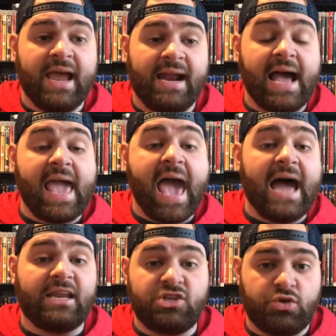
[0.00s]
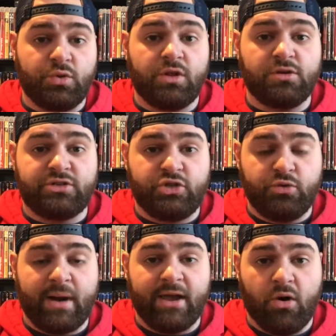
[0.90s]
and I added two of those
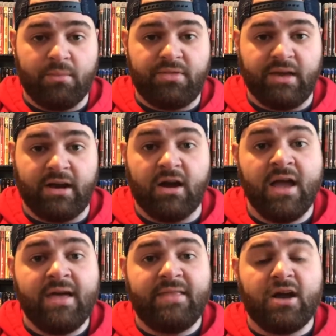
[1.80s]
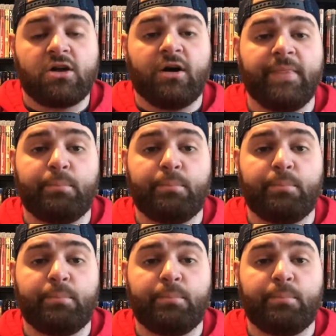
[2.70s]
to my home theater. They are called the